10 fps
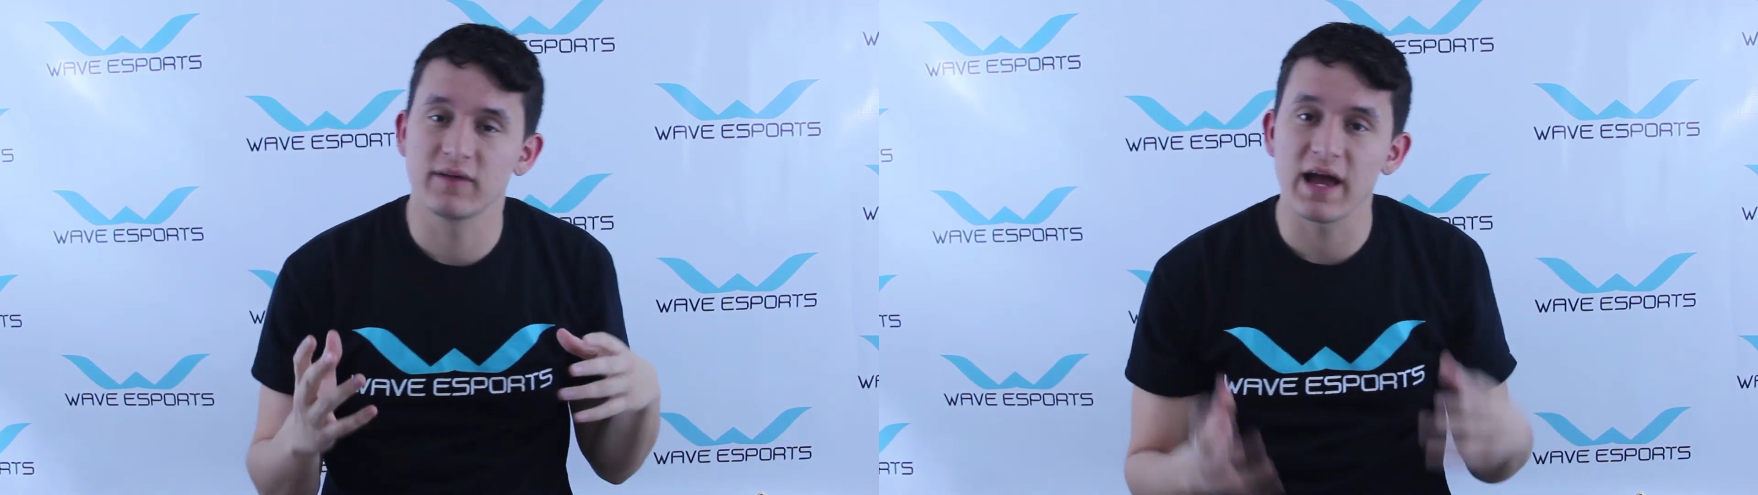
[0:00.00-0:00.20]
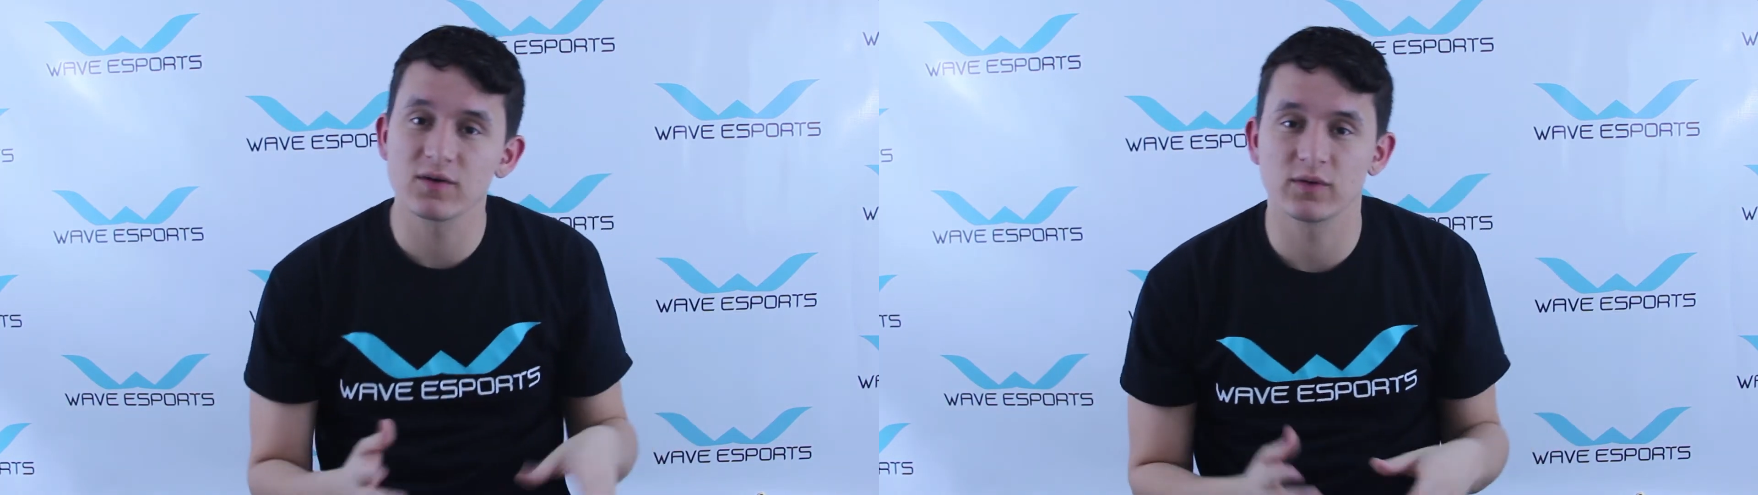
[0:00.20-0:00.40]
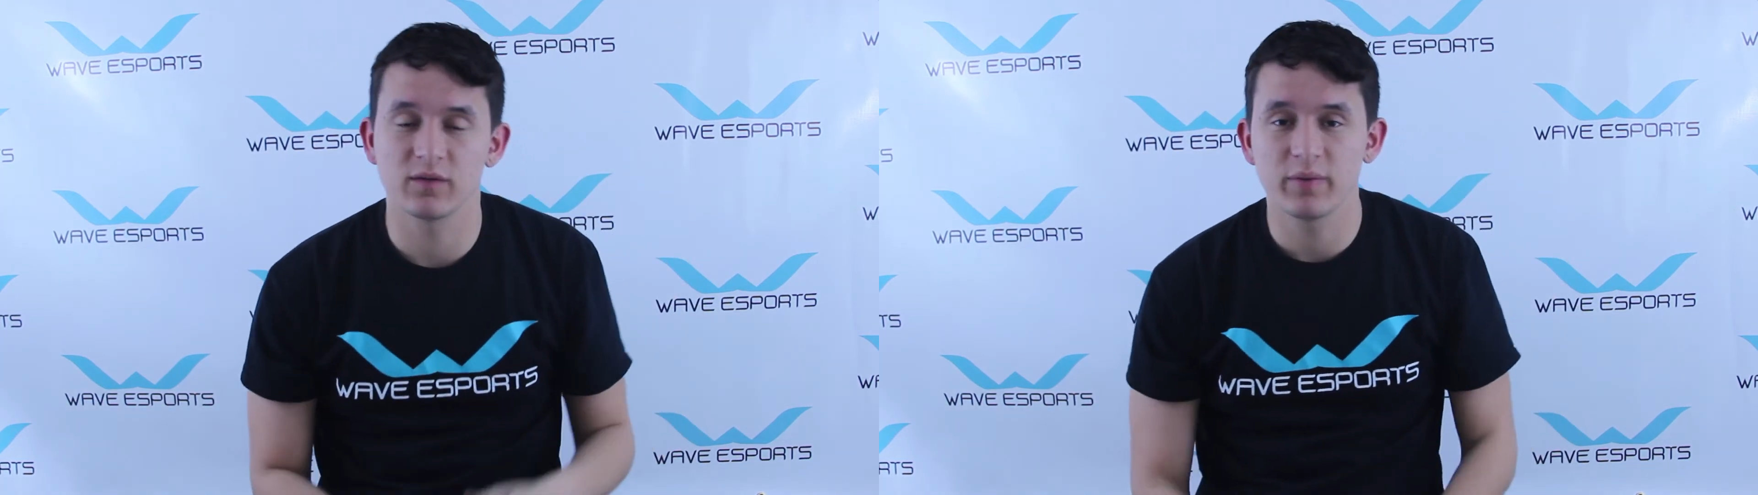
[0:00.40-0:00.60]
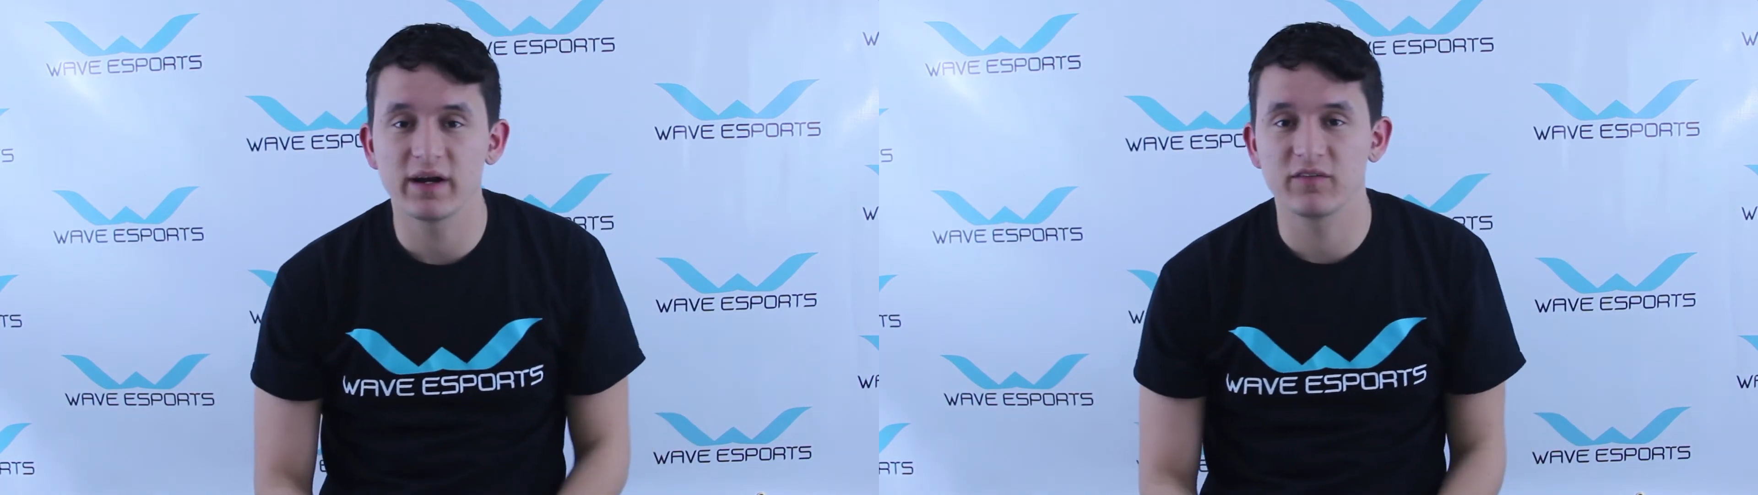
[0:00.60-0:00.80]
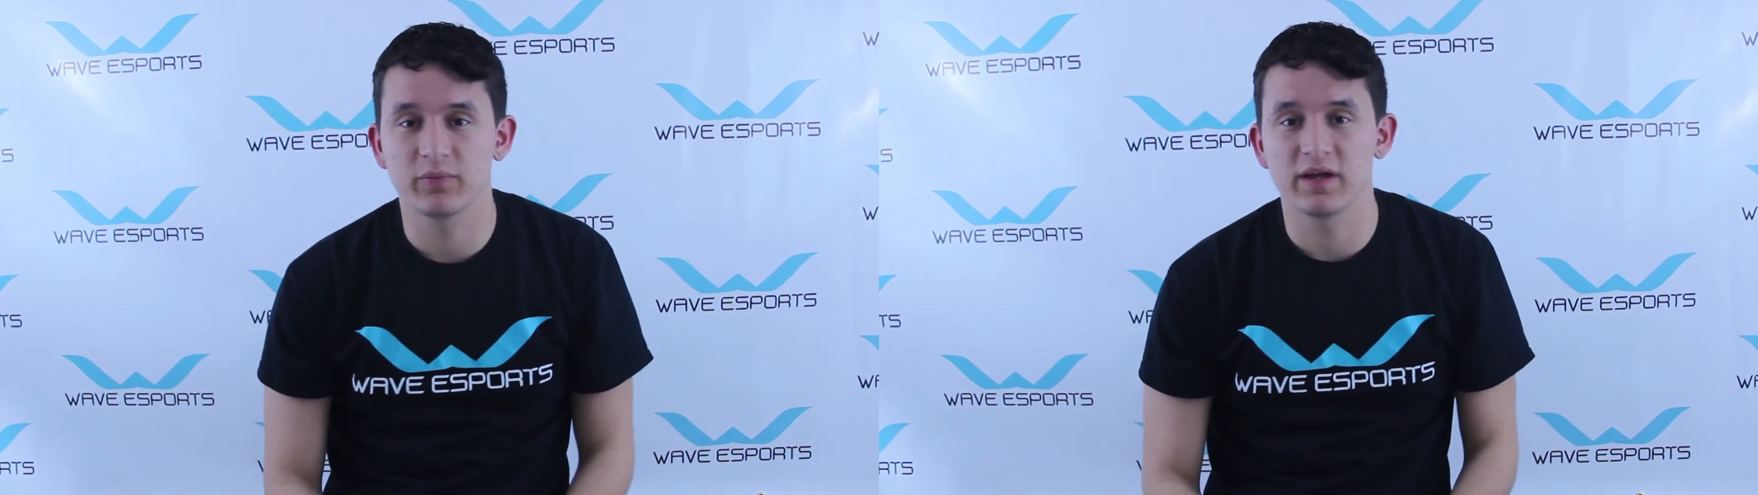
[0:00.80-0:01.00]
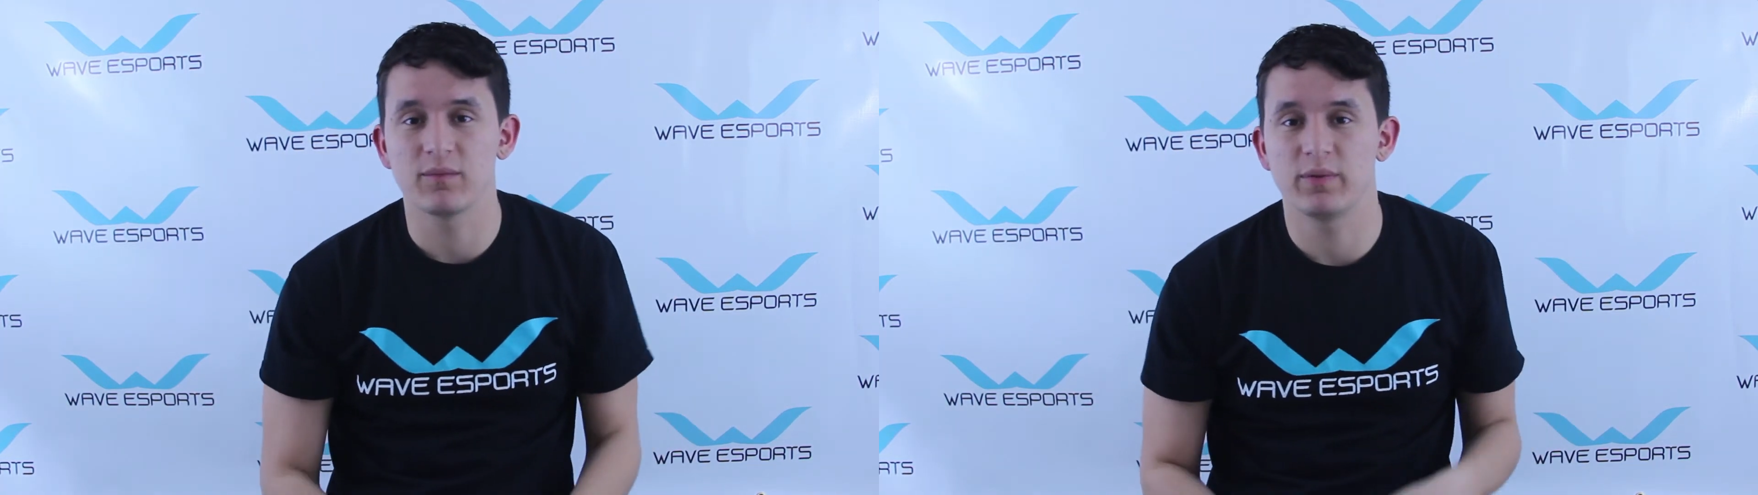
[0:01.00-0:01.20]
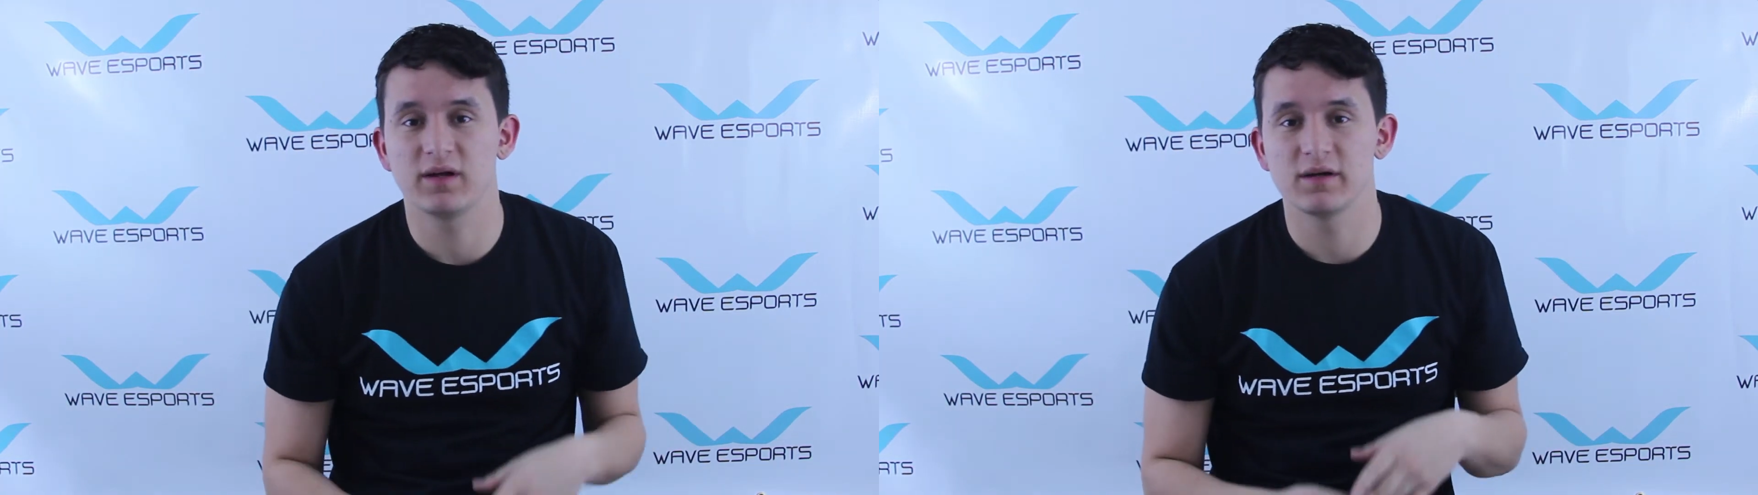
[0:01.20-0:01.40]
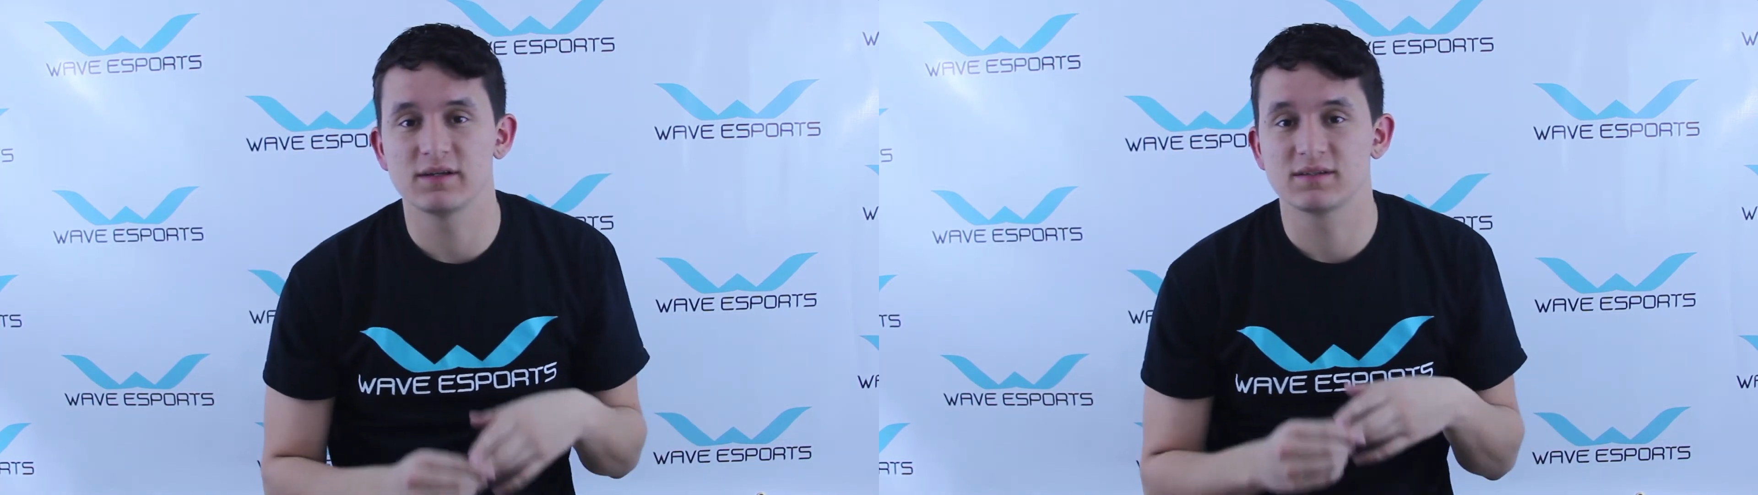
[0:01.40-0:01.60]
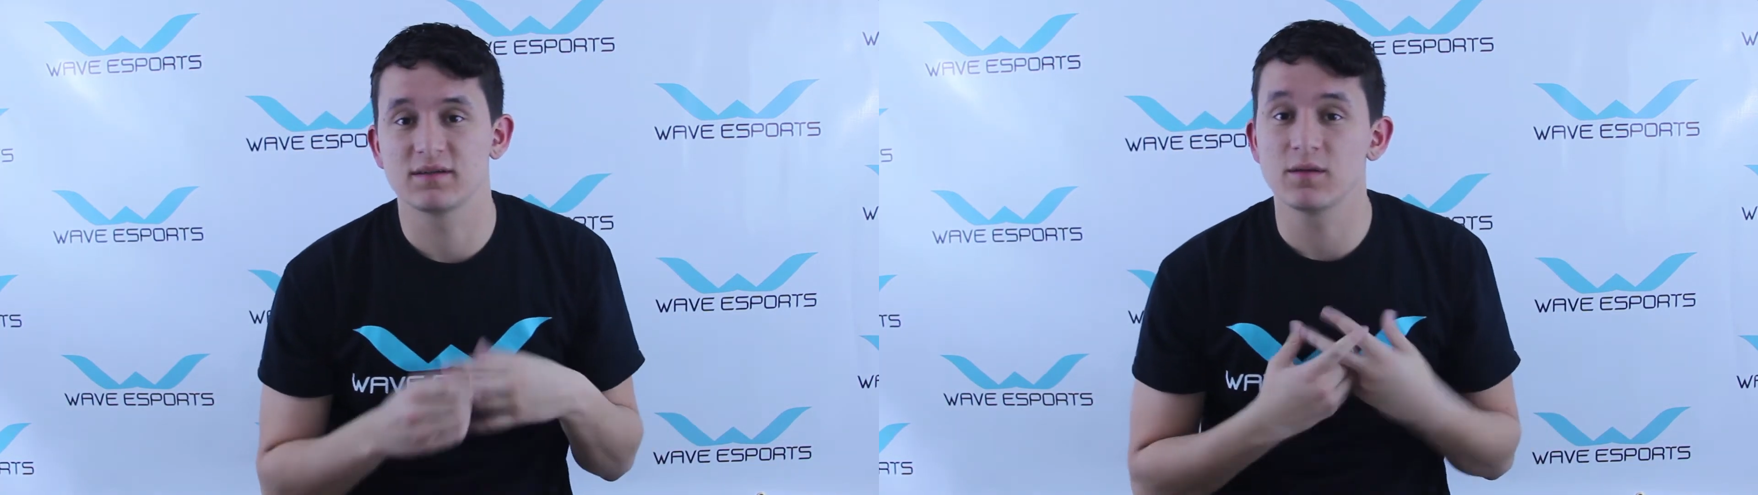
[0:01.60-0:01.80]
casual and competitive play because,